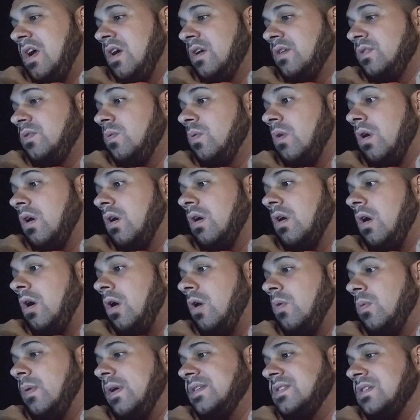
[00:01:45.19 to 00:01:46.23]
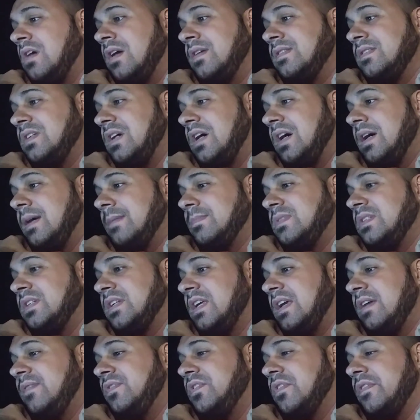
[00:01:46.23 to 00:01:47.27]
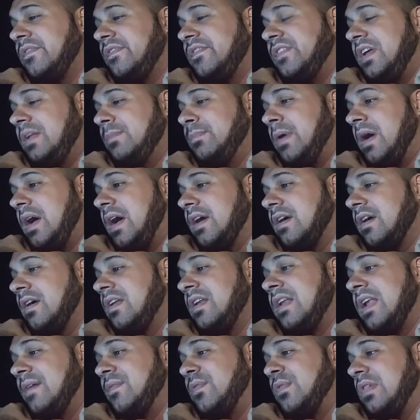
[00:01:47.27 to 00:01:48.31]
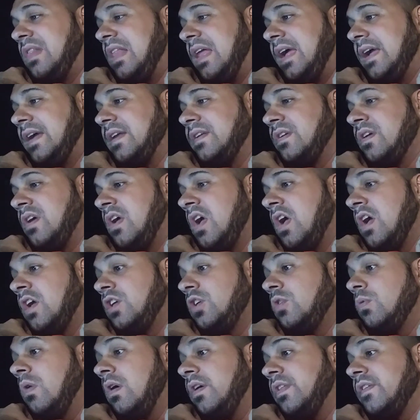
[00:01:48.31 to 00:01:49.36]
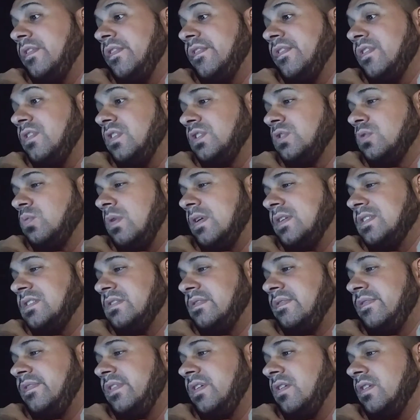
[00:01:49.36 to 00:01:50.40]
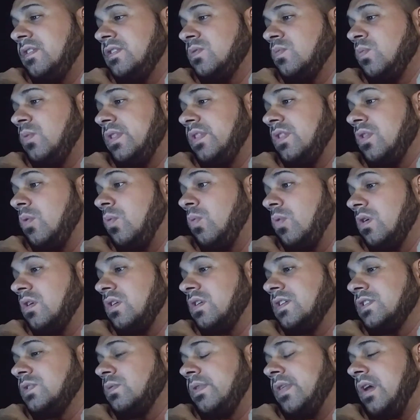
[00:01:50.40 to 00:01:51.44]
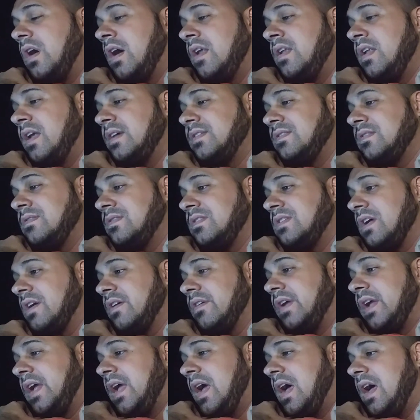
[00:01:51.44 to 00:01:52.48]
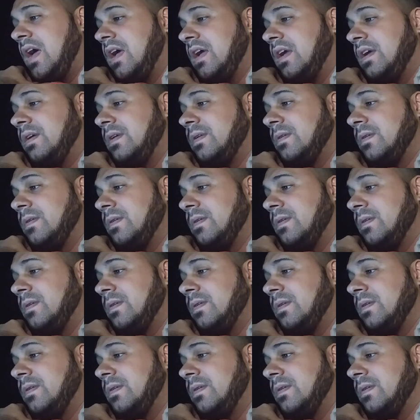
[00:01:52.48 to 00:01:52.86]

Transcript: You are always on time to give your feedback, never late. You are the first one to fill with the world with unnecessary hate.